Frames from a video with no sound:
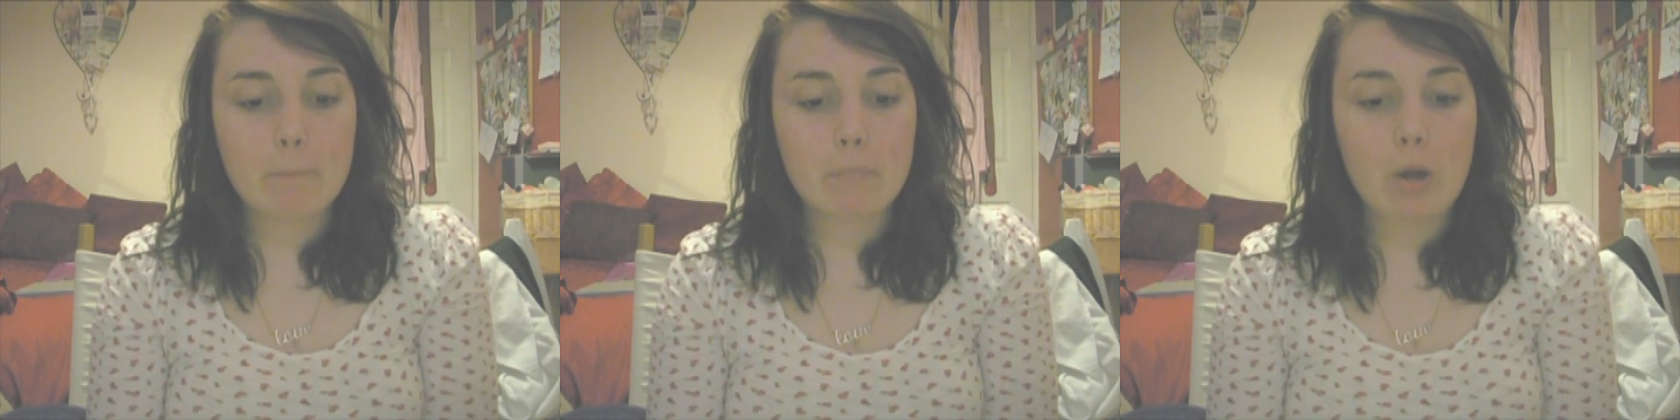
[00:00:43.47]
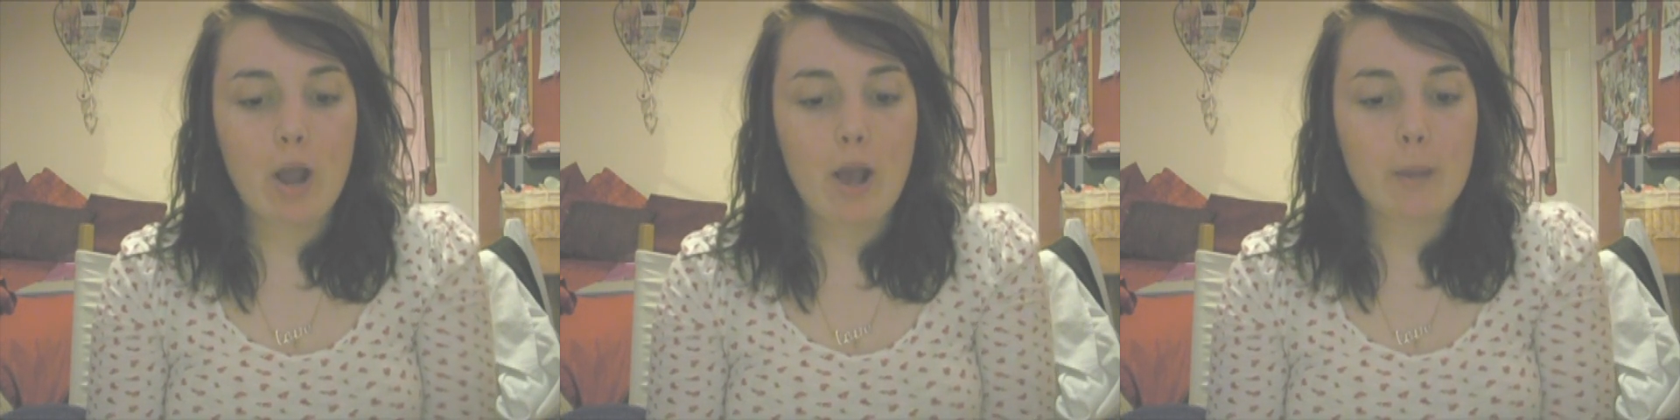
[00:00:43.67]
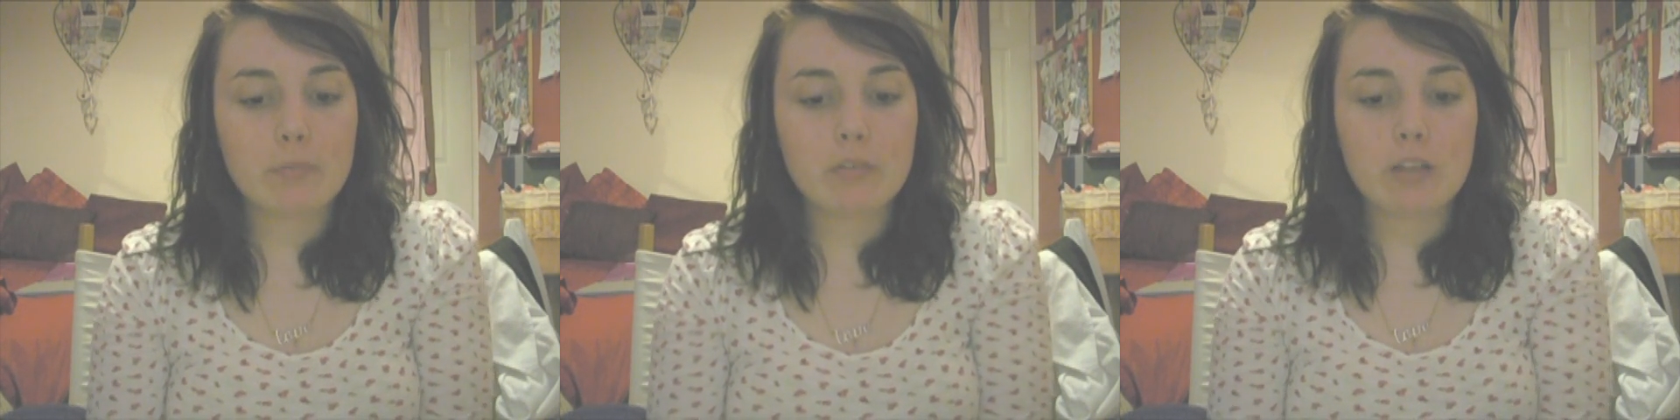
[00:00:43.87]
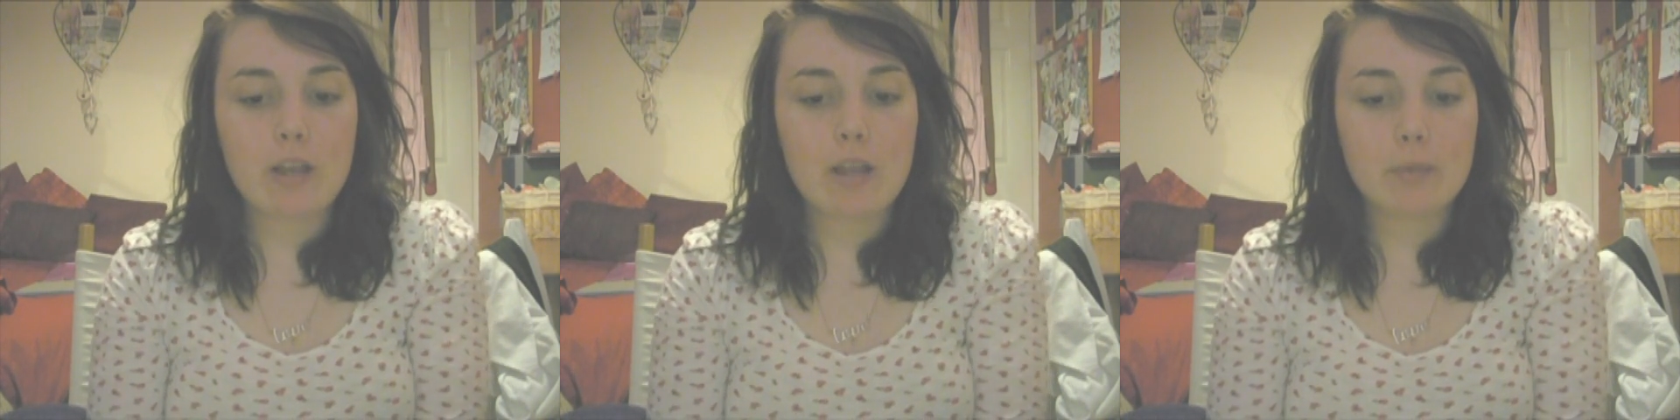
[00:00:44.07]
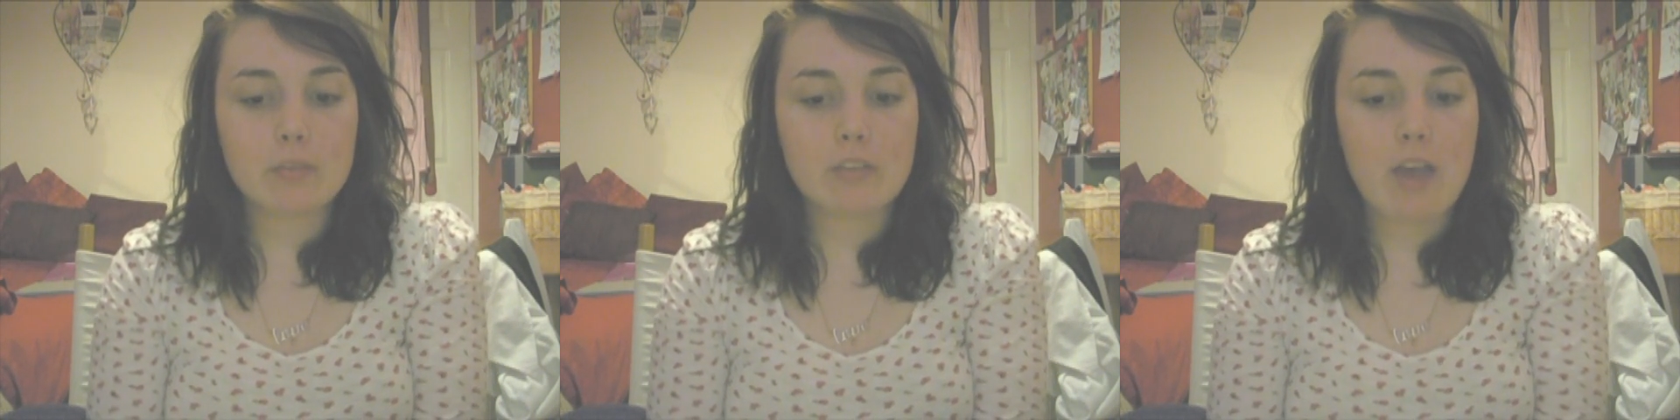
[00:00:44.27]
perhaps
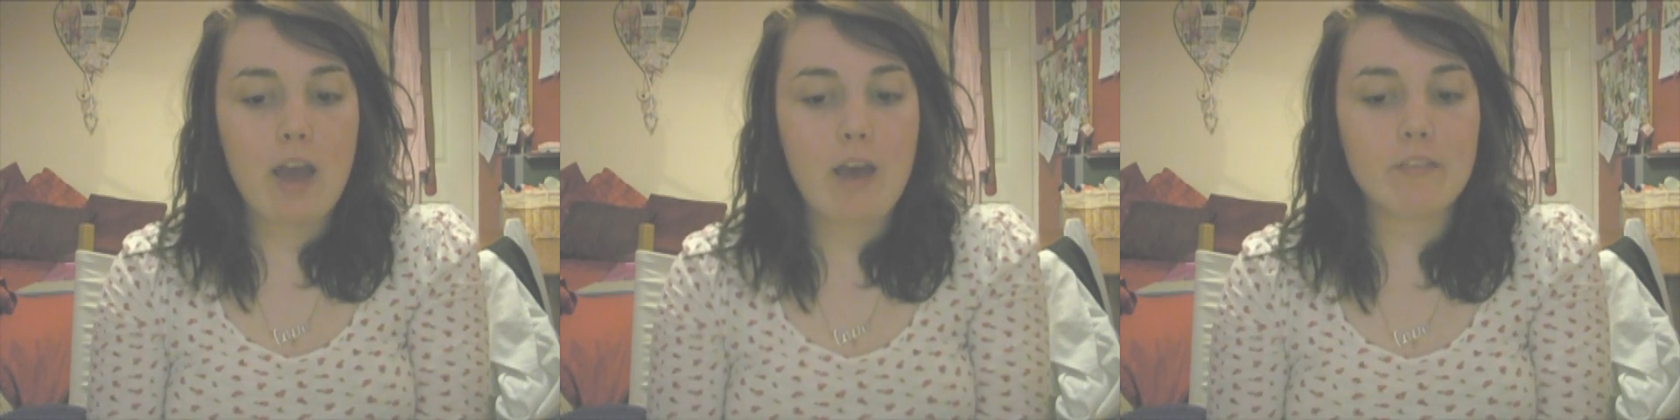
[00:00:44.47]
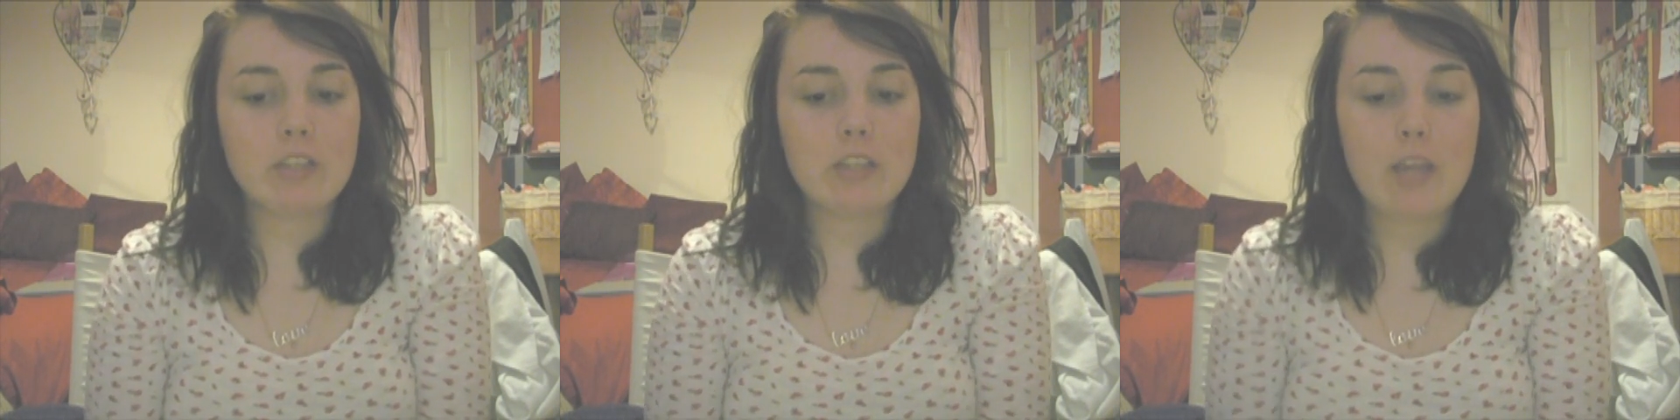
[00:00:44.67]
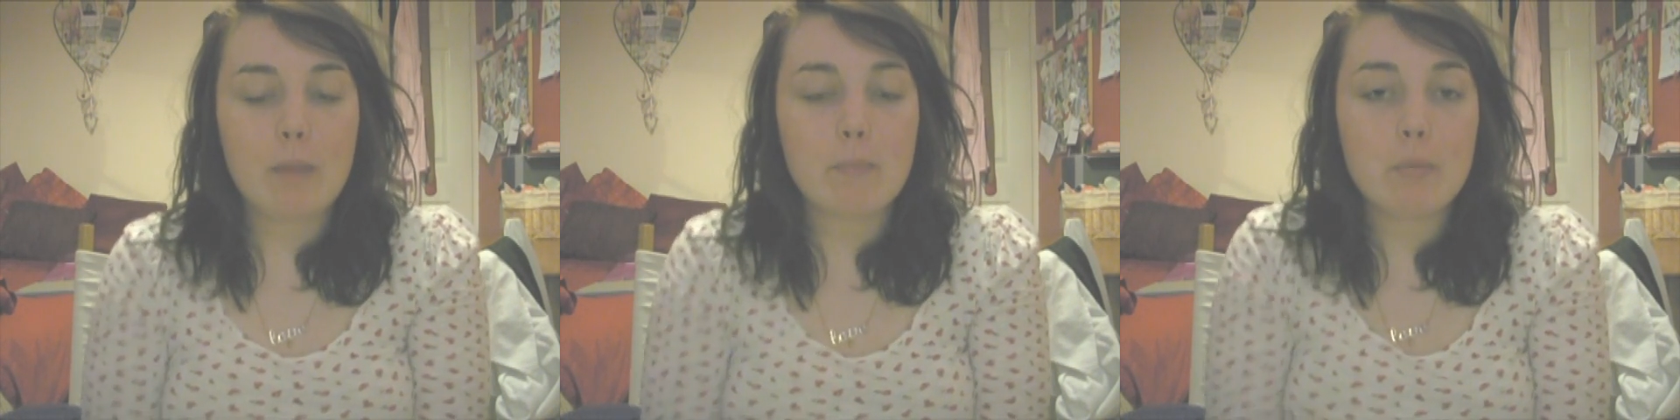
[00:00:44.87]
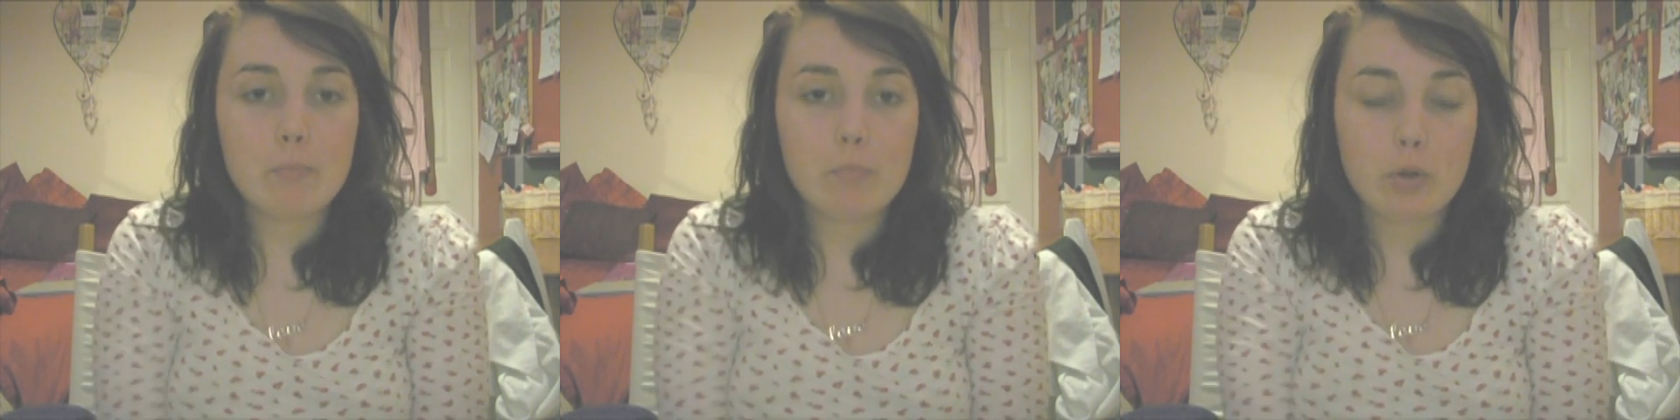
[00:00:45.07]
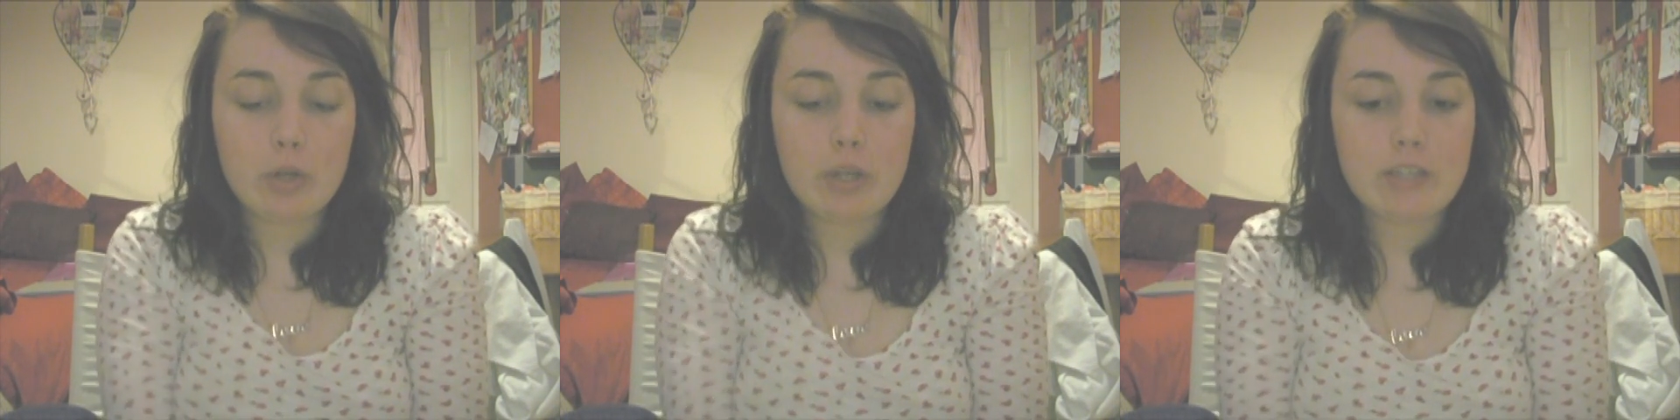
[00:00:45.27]
clips that haven't yet
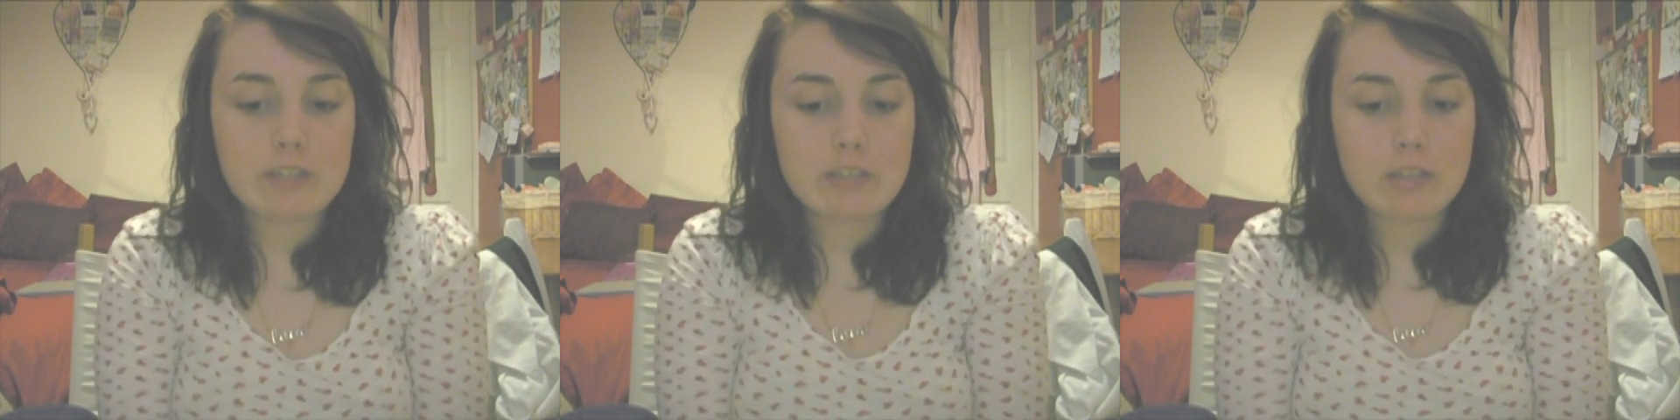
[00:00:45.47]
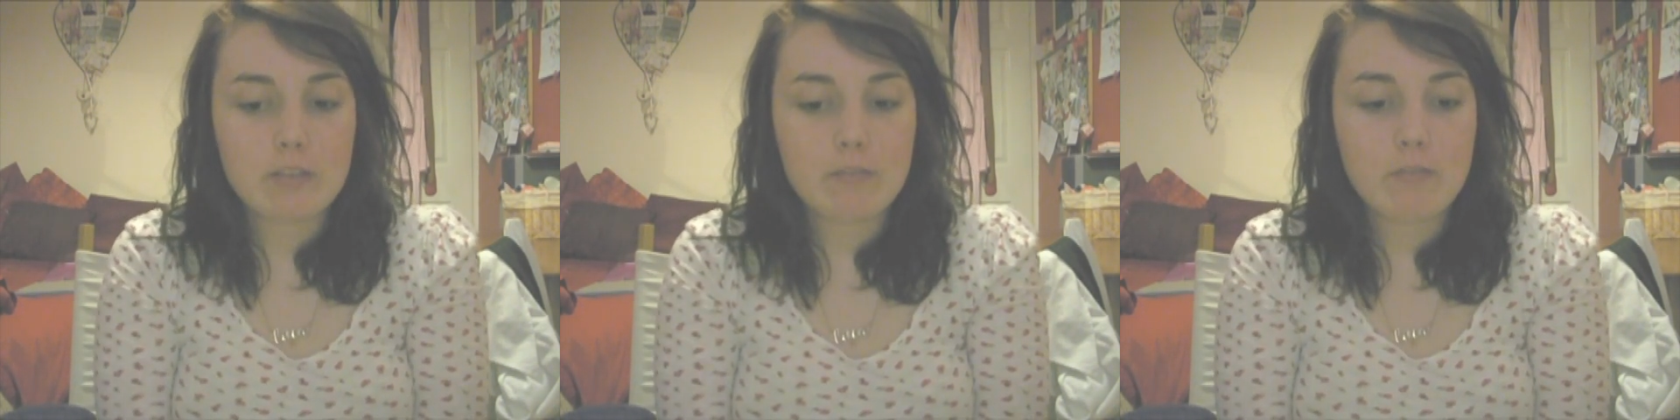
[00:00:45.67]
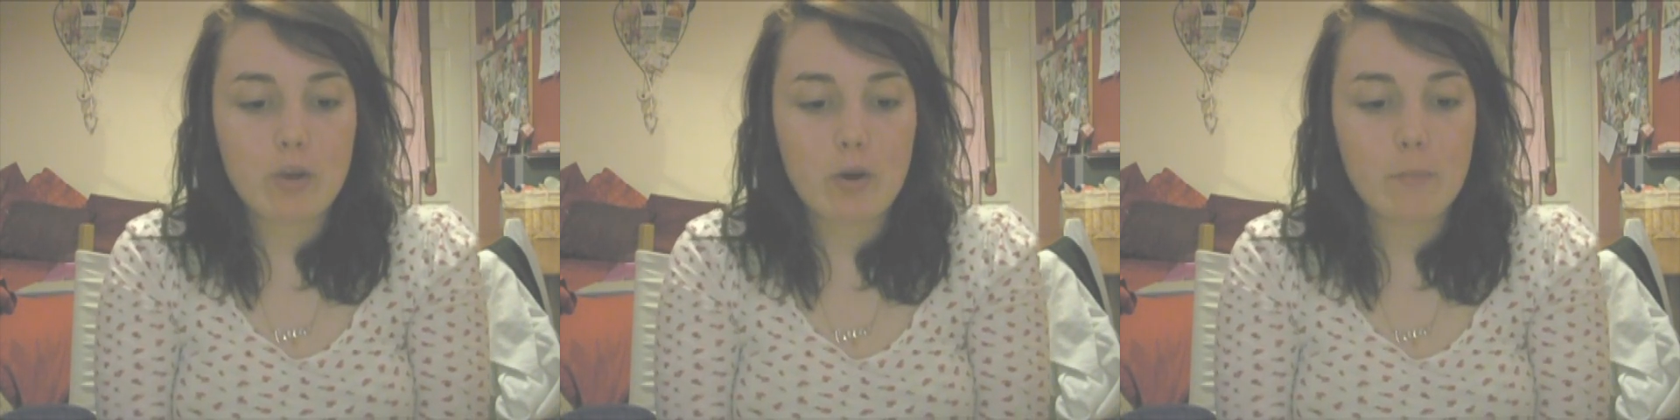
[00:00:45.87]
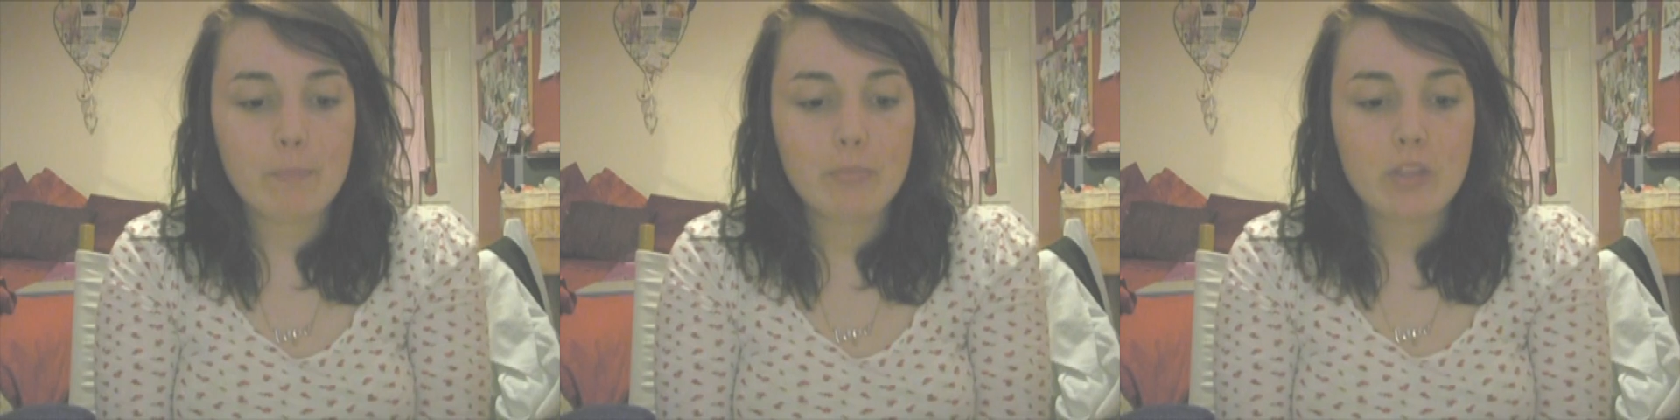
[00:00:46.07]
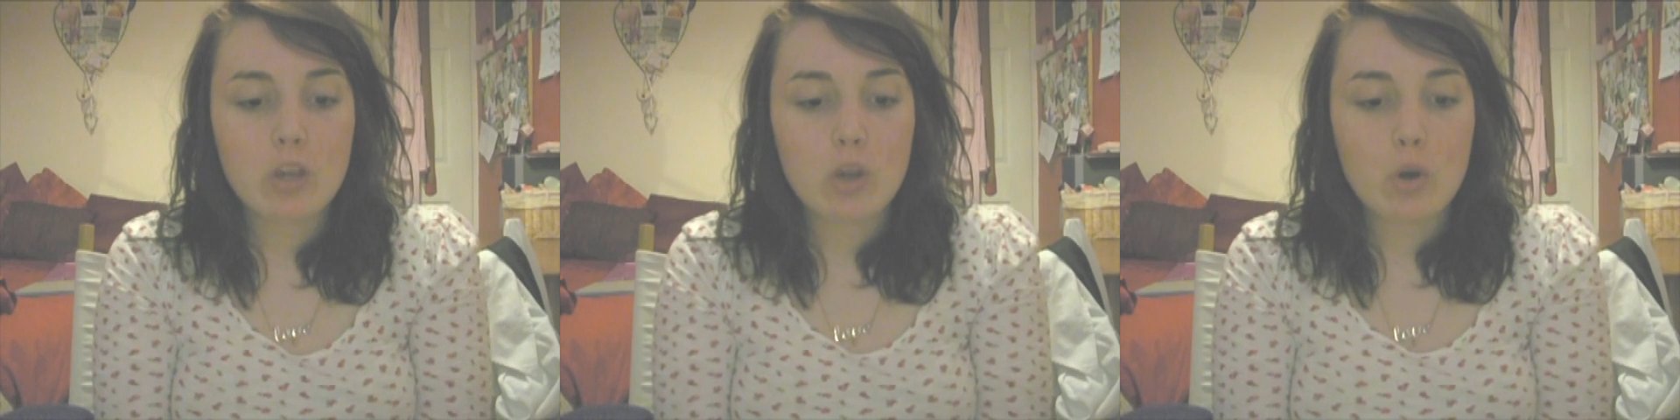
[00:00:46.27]
been put into the film,